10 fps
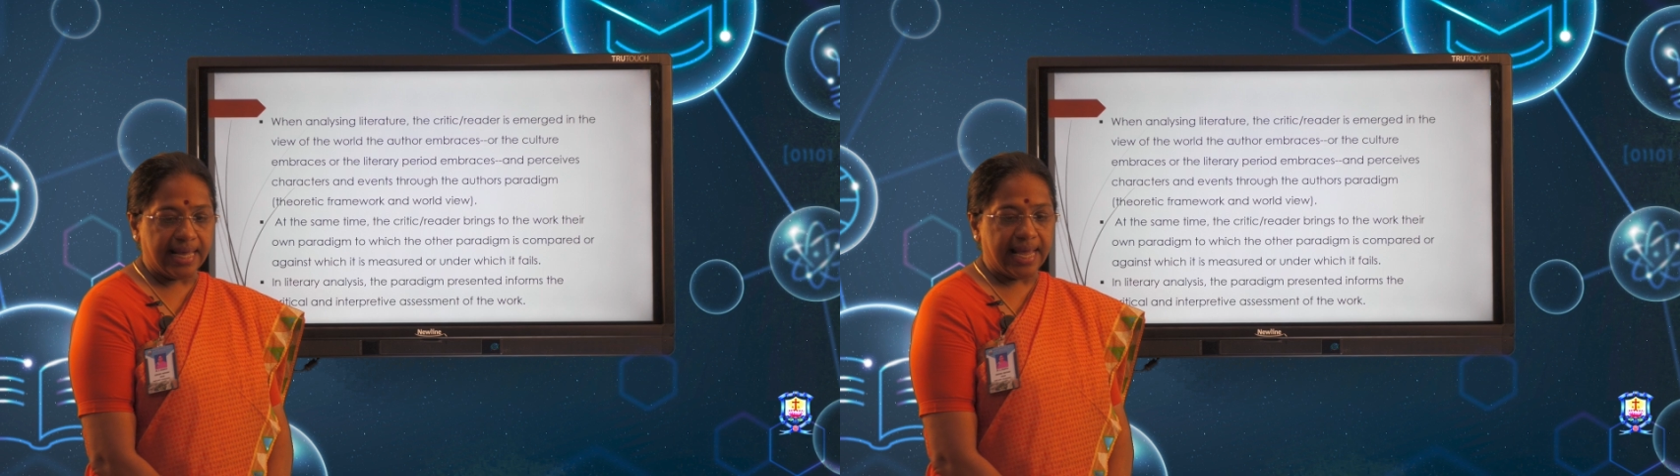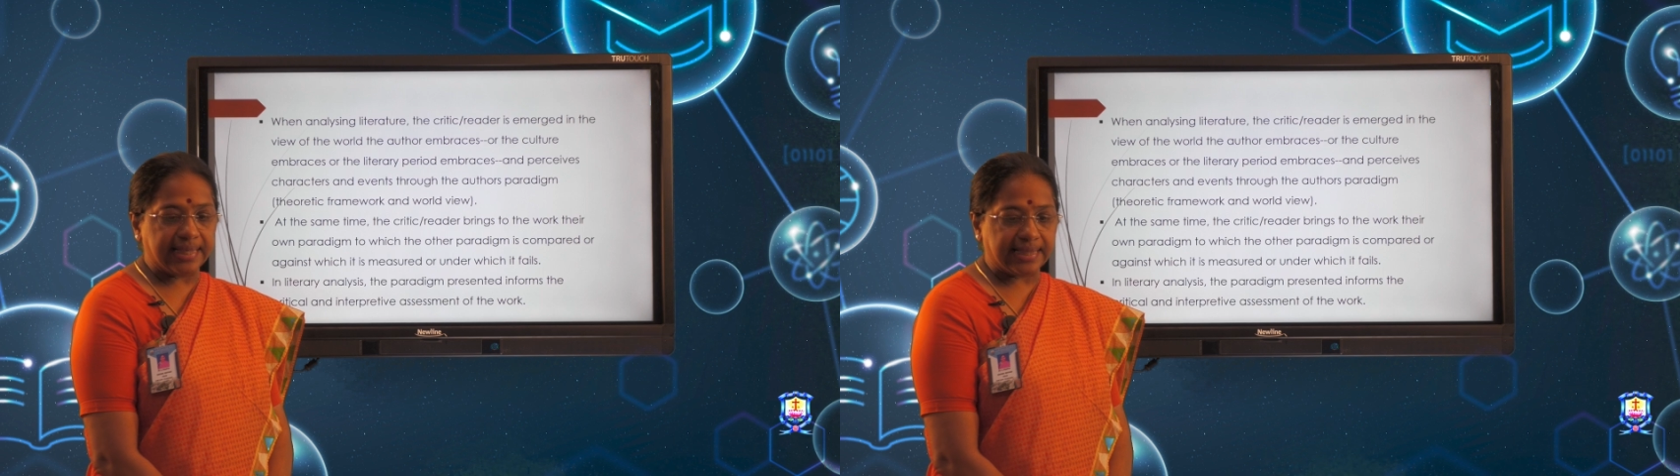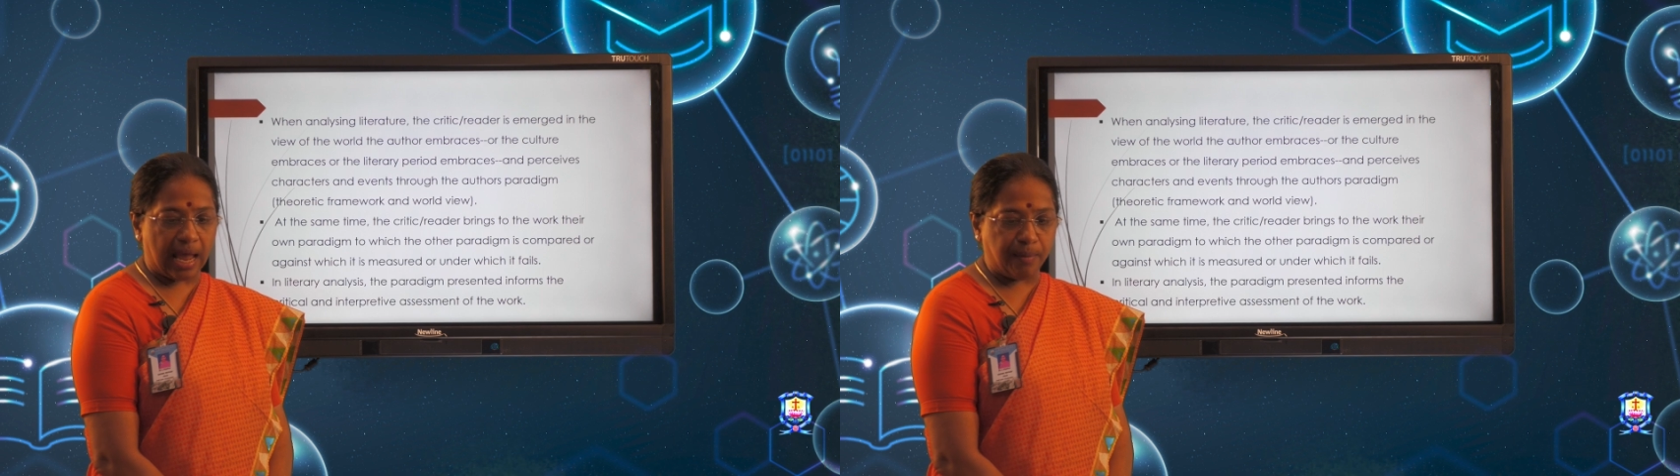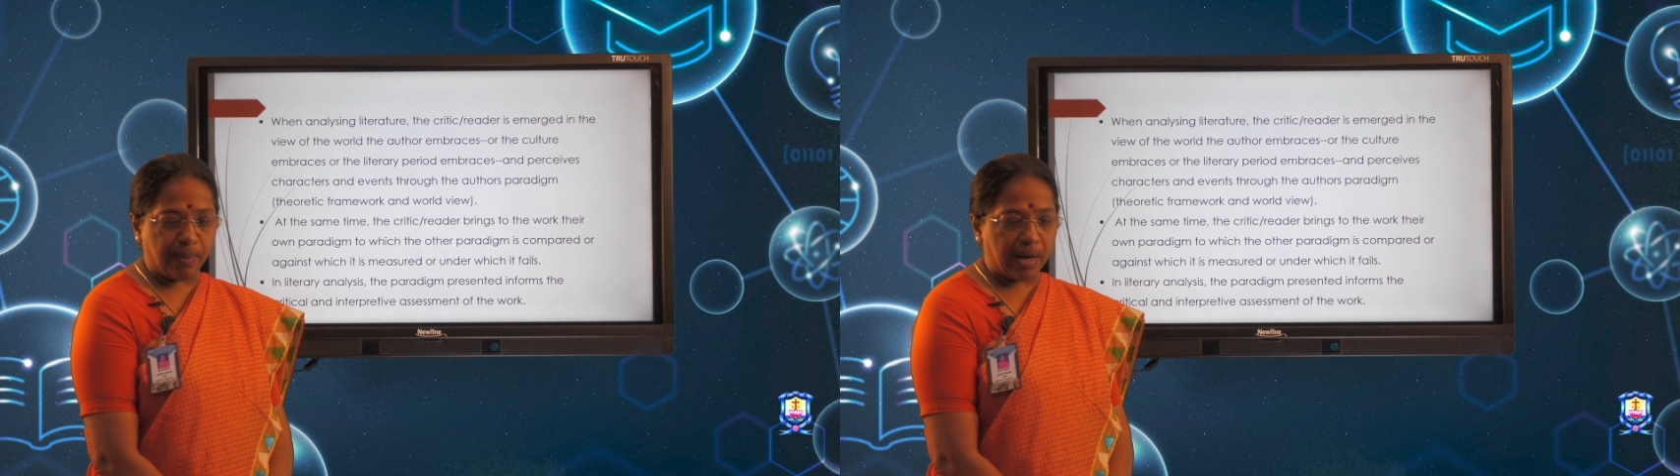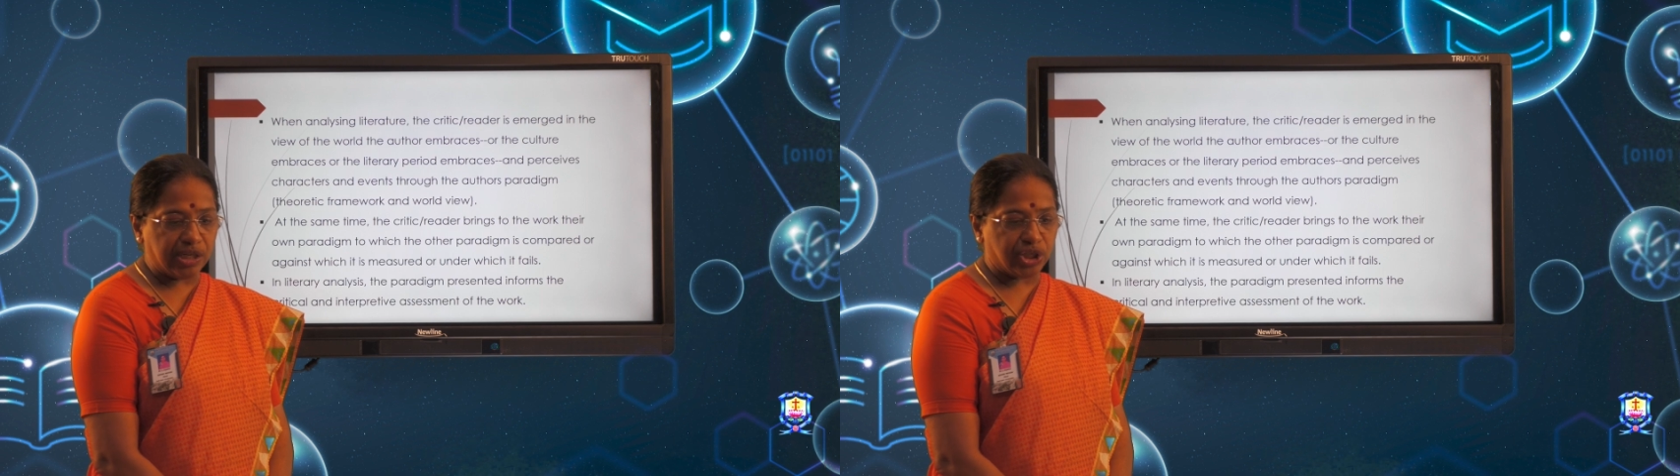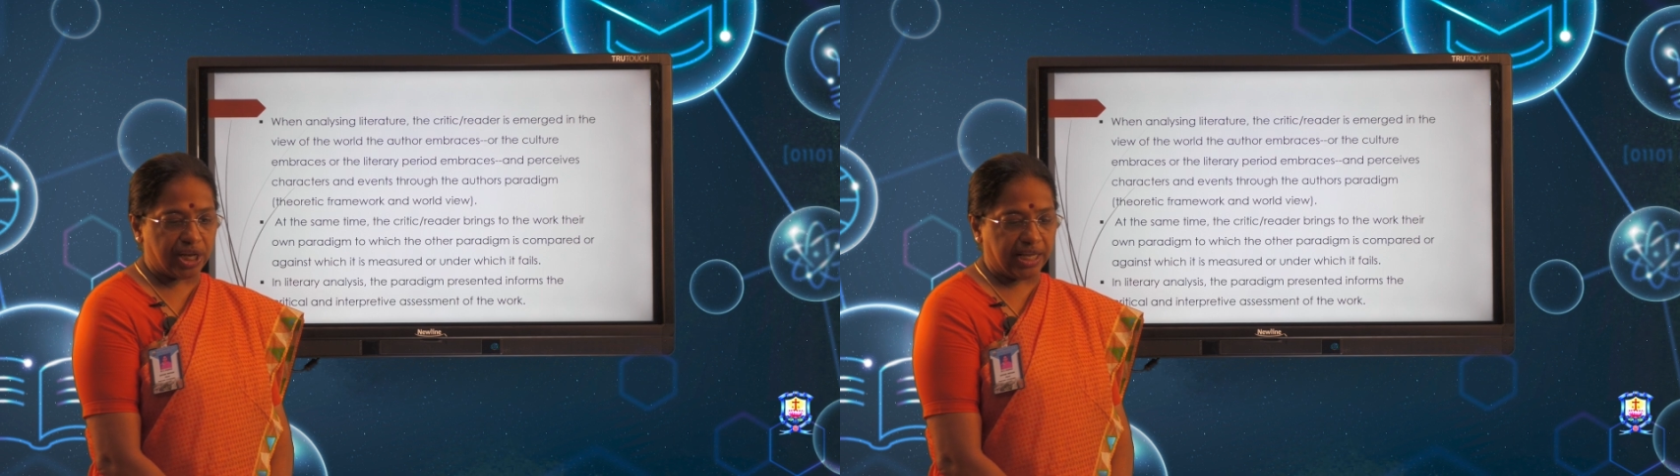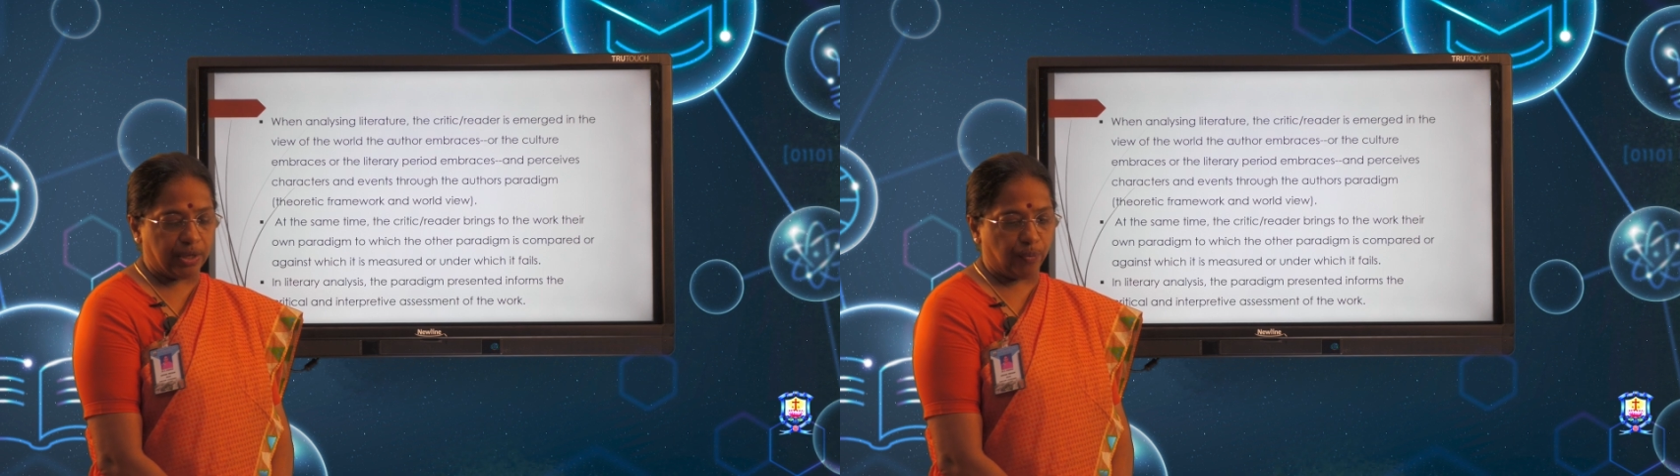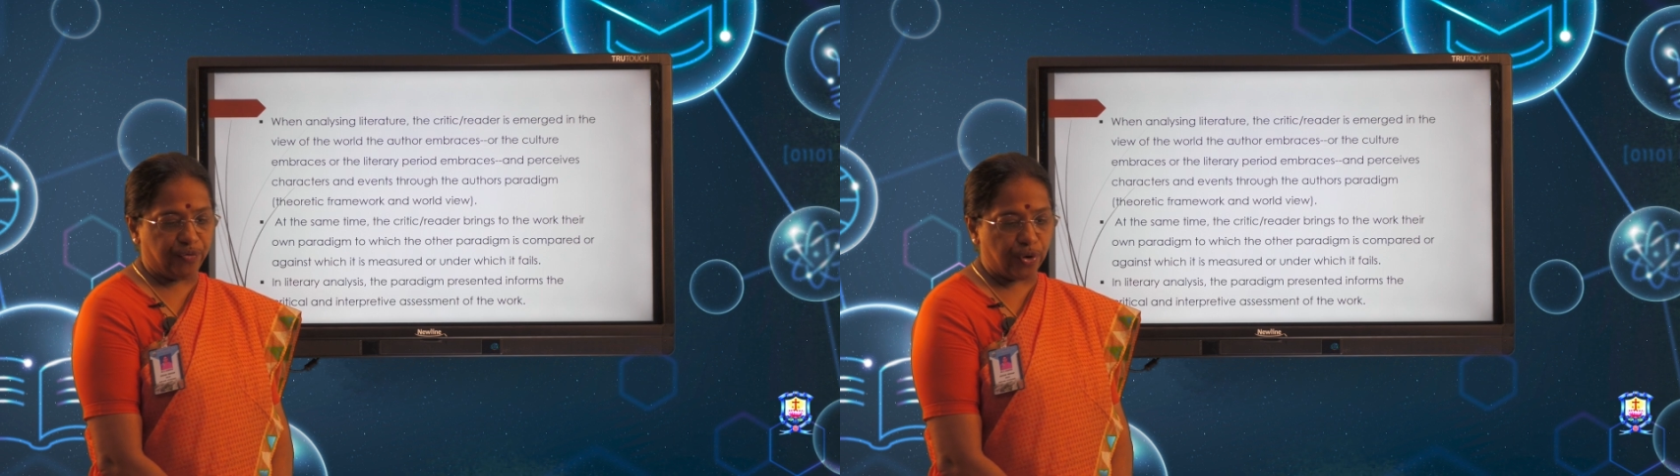is immersed in
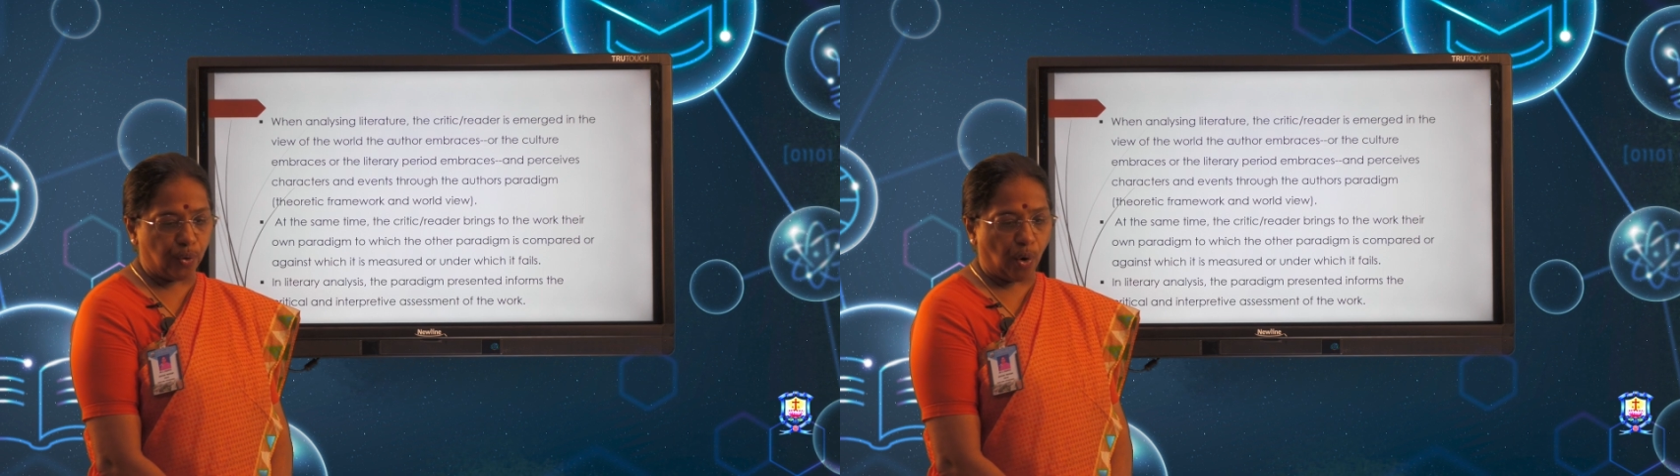the view